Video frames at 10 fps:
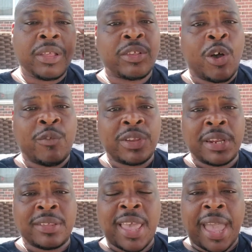So hopefully
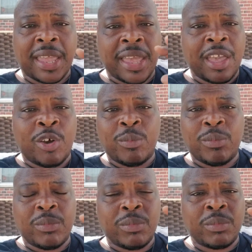this hack can help
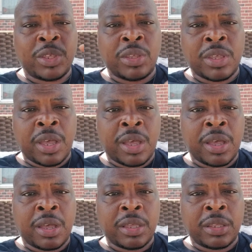
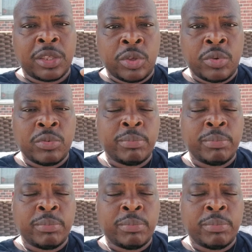you